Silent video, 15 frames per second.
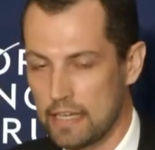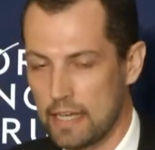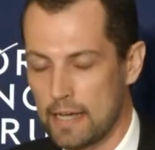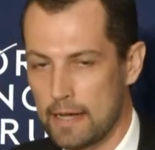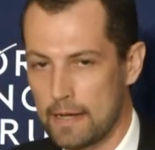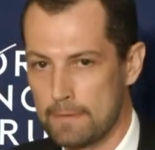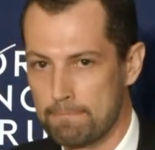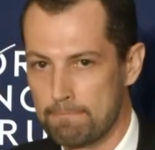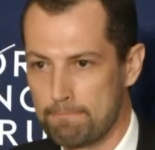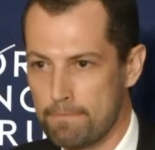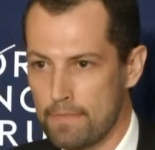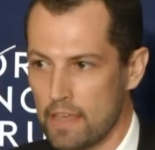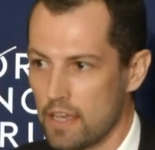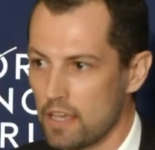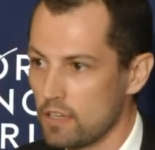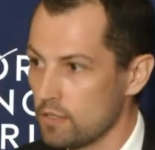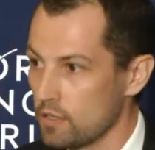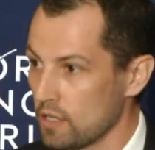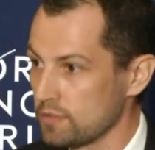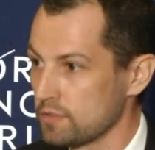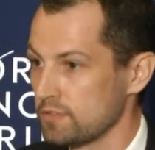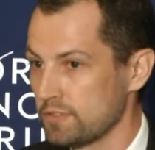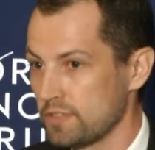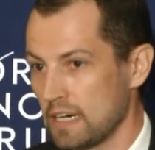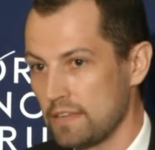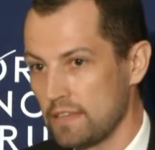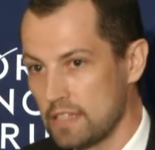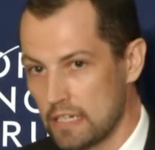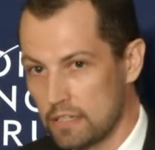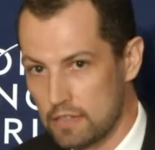um, you often find the
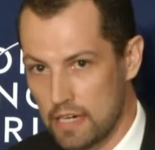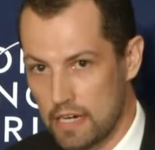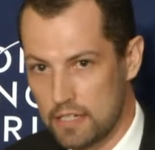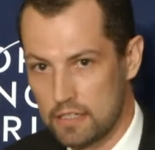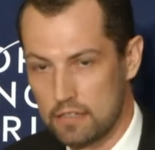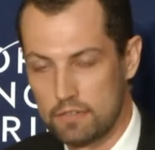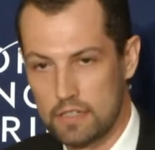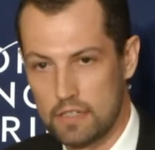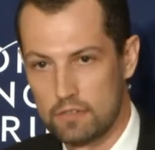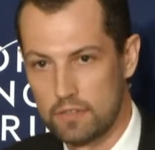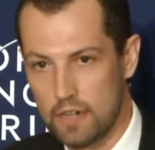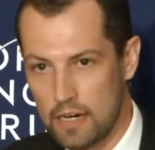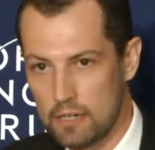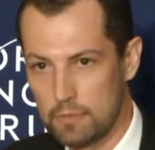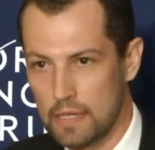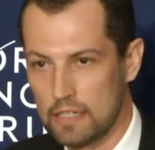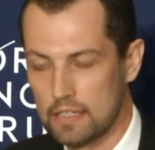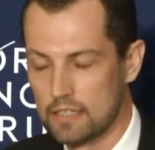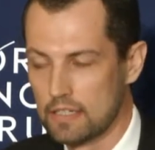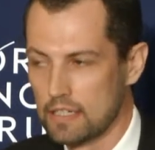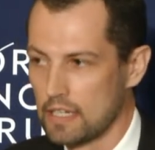degradation of the environment.